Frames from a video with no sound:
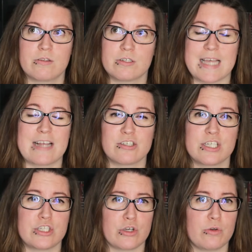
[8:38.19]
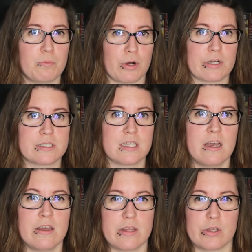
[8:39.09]
There's actually 2 books
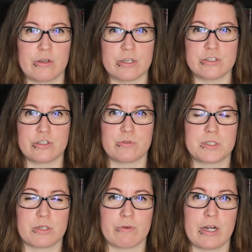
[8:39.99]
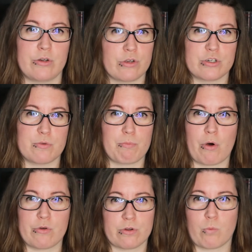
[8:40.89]
that you can choose to read. You could do
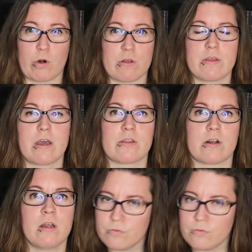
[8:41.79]
both or one or the other.